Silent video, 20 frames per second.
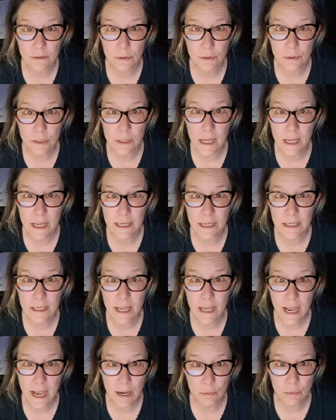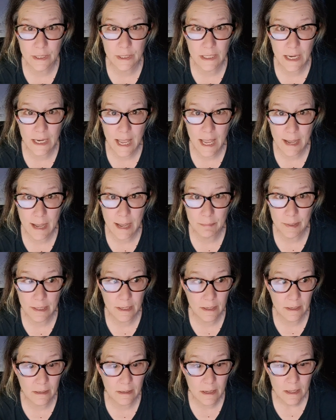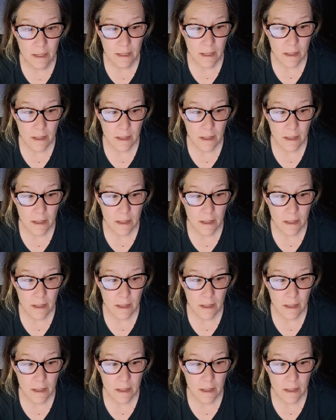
look like? How would it happen?